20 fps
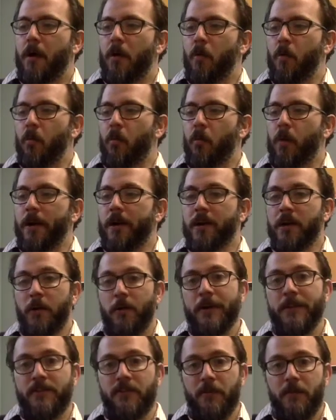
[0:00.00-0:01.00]
We're
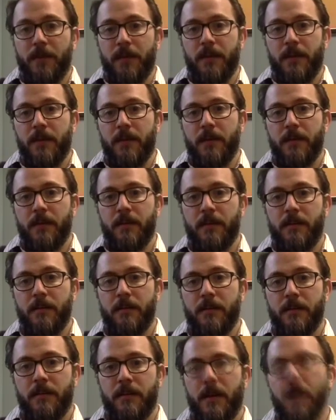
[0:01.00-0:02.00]
going to be,
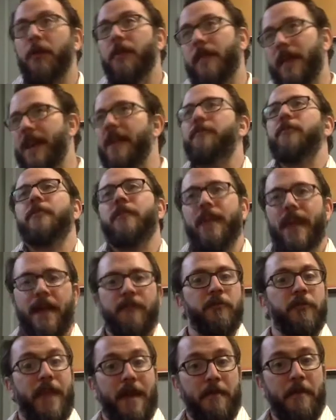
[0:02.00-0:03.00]
and then everything
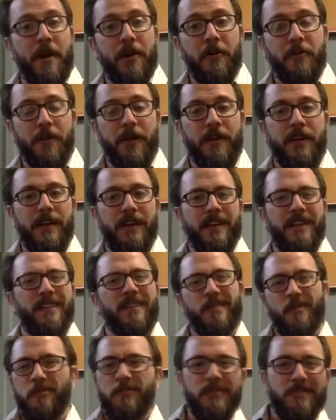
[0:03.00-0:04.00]
after that modern period
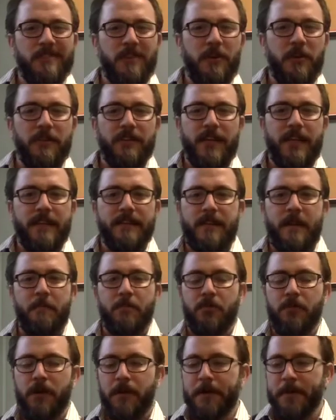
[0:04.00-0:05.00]
is what's known as
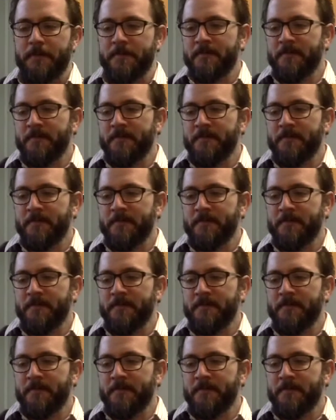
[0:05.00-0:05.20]
contemporary.